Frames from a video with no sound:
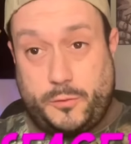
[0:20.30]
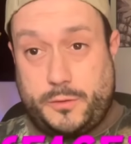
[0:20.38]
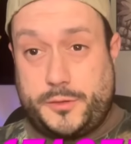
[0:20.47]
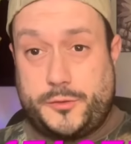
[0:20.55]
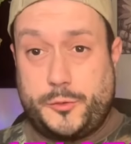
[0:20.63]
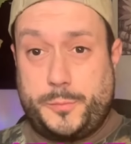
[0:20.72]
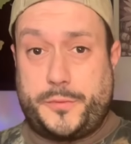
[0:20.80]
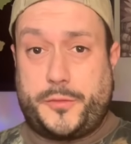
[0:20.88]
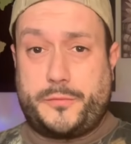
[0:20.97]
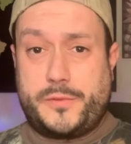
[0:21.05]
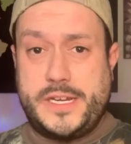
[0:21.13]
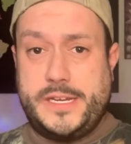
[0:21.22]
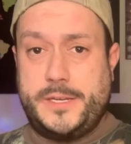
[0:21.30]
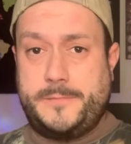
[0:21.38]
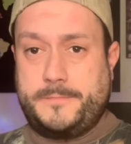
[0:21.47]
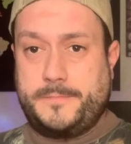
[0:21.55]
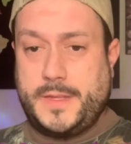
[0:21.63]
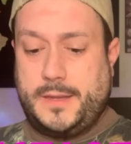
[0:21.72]
group three
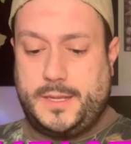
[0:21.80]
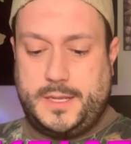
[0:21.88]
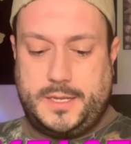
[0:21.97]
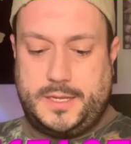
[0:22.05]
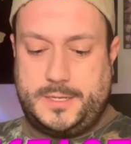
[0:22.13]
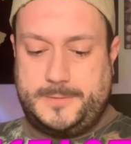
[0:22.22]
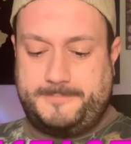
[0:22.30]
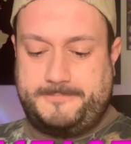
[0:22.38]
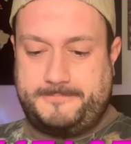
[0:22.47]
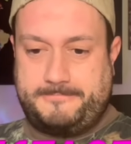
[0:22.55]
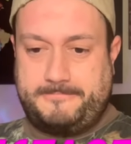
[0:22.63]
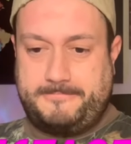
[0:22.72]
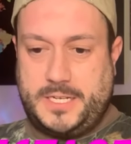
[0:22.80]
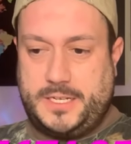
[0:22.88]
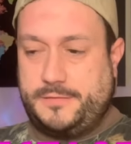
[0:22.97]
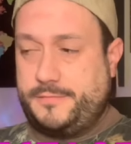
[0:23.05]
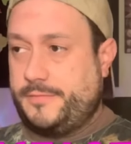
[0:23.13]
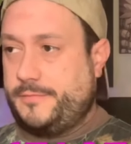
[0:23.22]
of
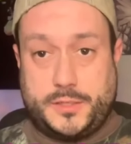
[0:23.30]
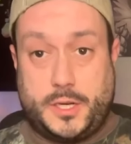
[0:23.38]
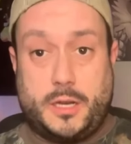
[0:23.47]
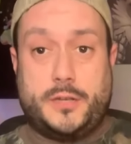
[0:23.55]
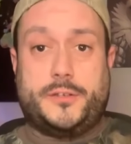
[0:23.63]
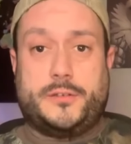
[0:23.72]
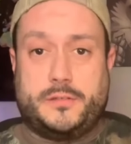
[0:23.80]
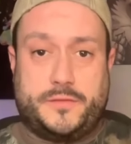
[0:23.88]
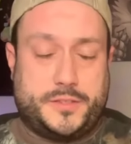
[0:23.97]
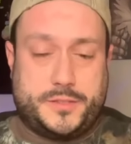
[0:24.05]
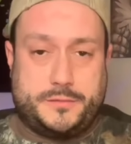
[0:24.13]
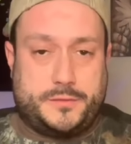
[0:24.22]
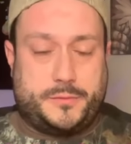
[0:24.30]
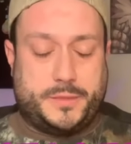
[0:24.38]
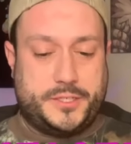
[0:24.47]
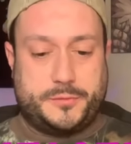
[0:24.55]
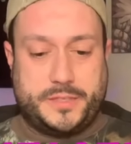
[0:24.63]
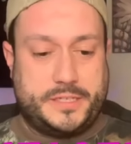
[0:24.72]
our Eurovision
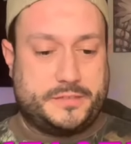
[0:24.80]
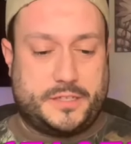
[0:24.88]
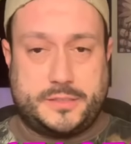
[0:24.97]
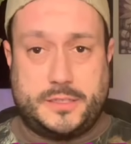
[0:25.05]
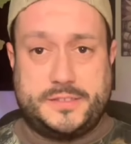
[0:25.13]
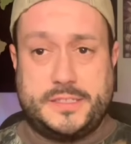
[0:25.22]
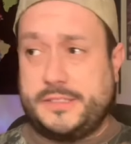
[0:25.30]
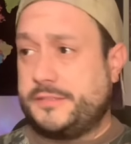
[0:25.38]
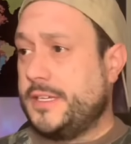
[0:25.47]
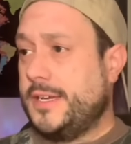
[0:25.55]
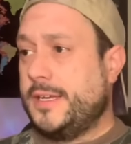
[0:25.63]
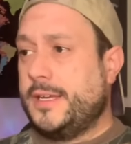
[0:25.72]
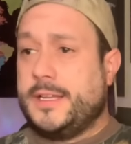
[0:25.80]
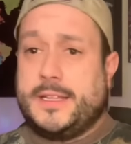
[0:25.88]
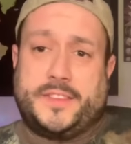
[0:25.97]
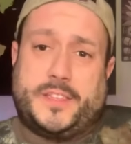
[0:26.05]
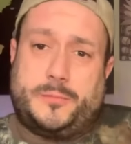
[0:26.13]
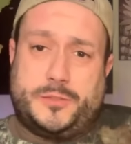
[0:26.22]
2020 song contest
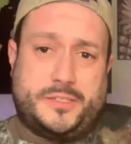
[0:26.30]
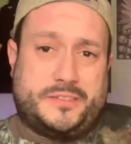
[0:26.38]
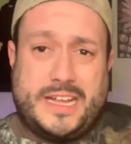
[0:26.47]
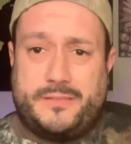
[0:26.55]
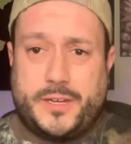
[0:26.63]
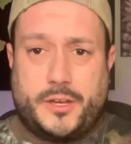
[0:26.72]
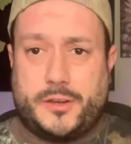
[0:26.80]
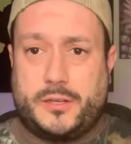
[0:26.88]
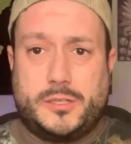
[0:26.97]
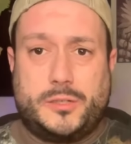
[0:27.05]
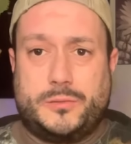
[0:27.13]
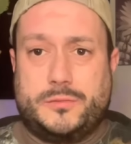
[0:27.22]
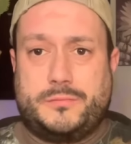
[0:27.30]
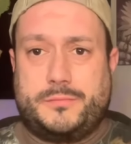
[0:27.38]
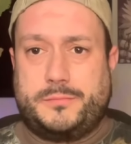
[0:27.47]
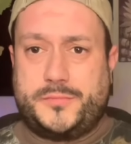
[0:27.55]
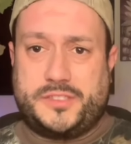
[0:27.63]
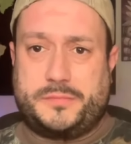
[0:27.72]
that we're just having on our own,
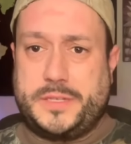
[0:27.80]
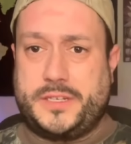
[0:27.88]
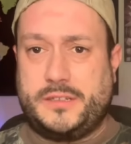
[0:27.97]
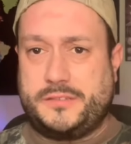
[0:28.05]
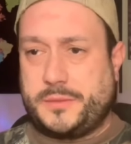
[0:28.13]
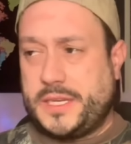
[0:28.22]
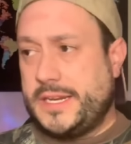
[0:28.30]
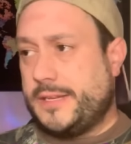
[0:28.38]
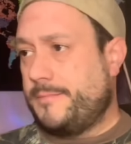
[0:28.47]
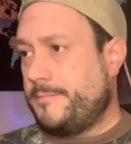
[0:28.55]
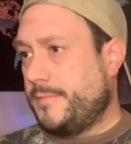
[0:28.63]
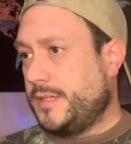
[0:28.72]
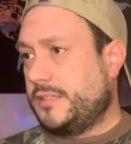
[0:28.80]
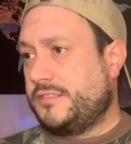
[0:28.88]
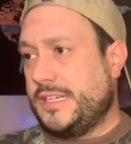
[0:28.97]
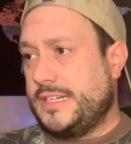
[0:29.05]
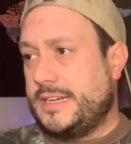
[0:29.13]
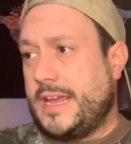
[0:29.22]
just because we can, because they
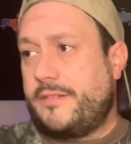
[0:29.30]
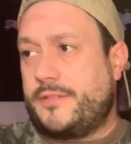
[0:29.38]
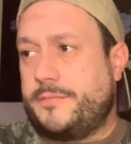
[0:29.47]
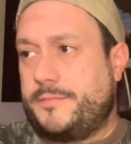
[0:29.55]
didn't have it.